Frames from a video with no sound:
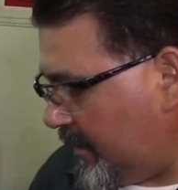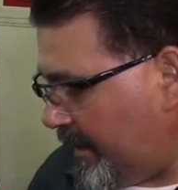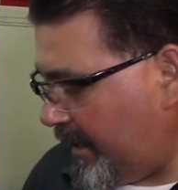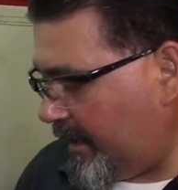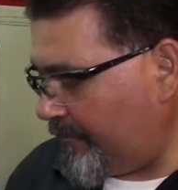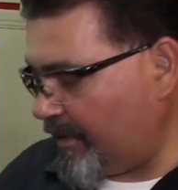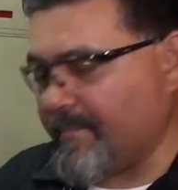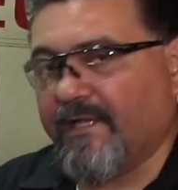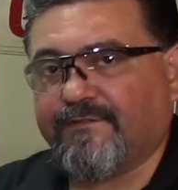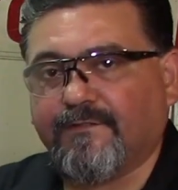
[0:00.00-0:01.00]
And
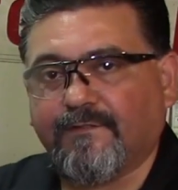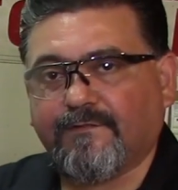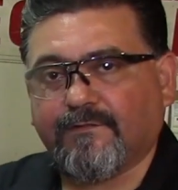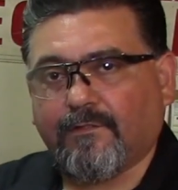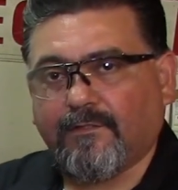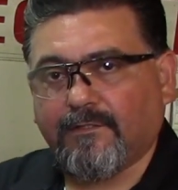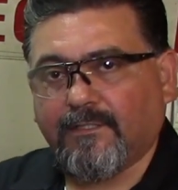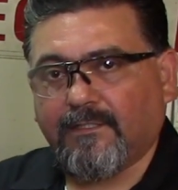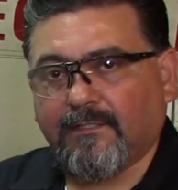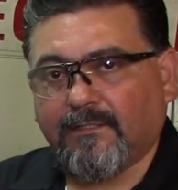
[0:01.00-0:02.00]
Raybestos
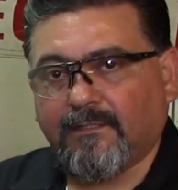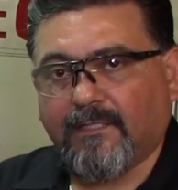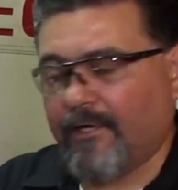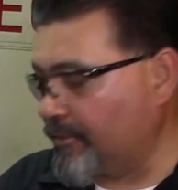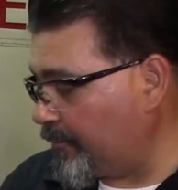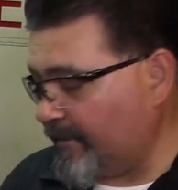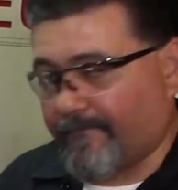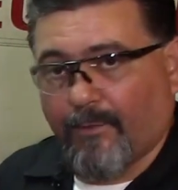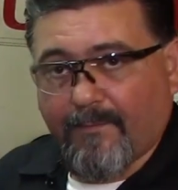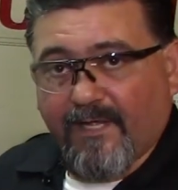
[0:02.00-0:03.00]
on, I could have run
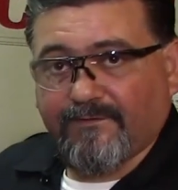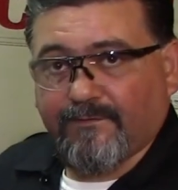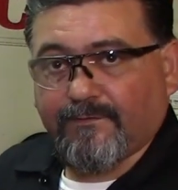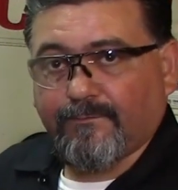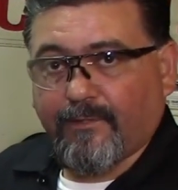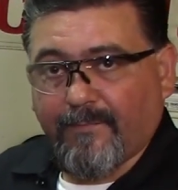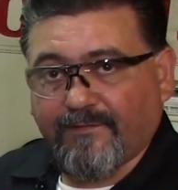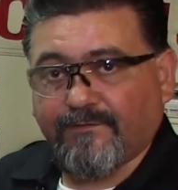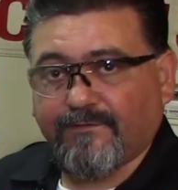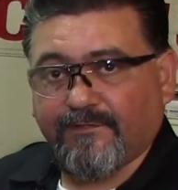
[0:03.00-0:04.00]
Raybestos.
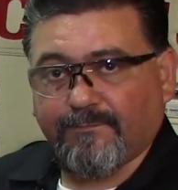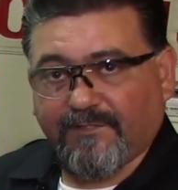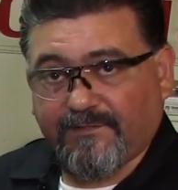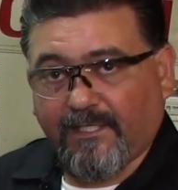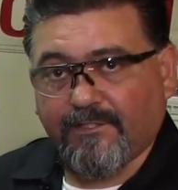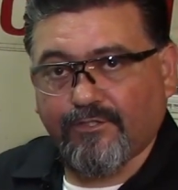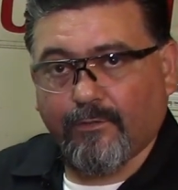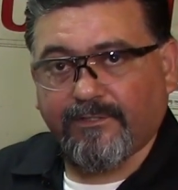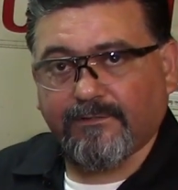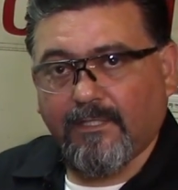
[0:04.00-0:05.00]
Raybestos is my second
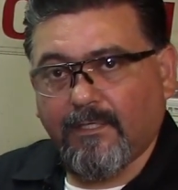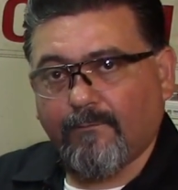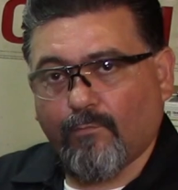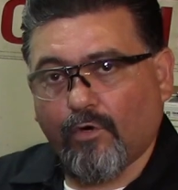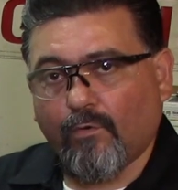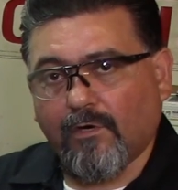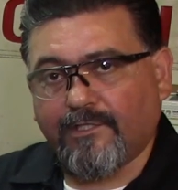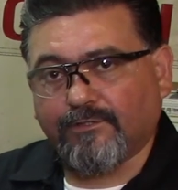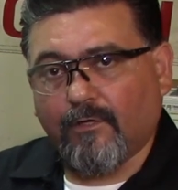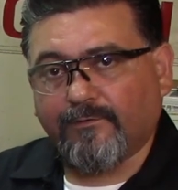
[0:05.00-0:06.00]
choice.
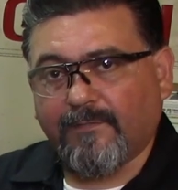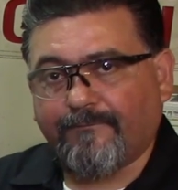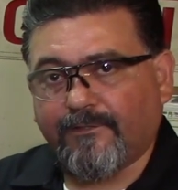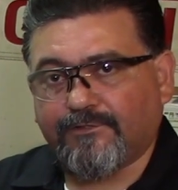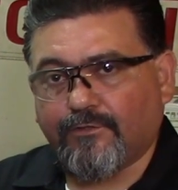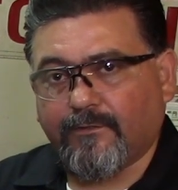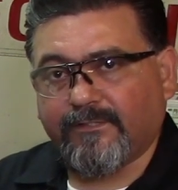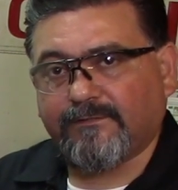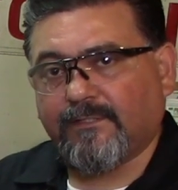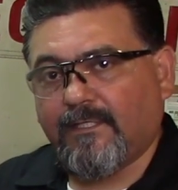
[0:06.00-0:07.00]
Borg-Warner is always my first
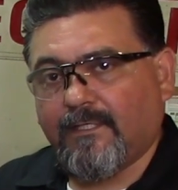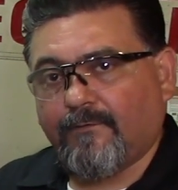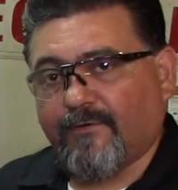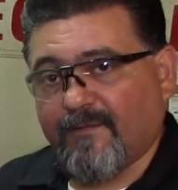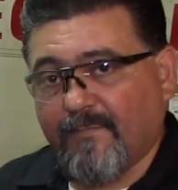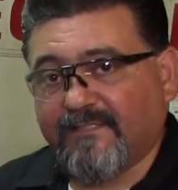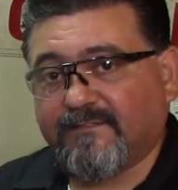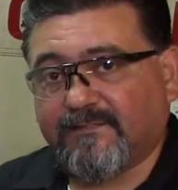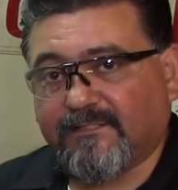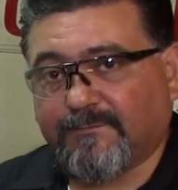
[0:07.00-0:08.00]
choice.
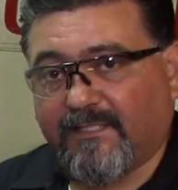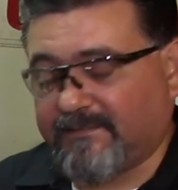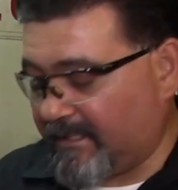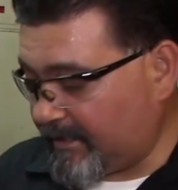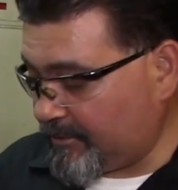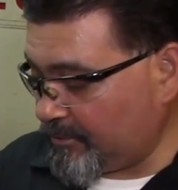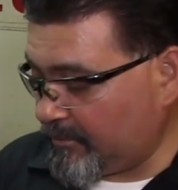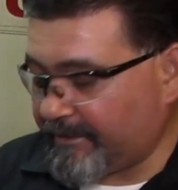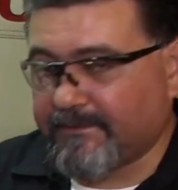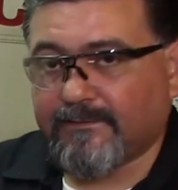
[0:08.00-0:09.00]
Raybestos is my second
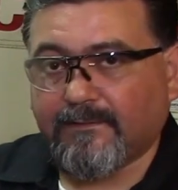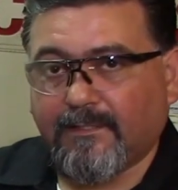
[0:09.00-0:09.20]
choice.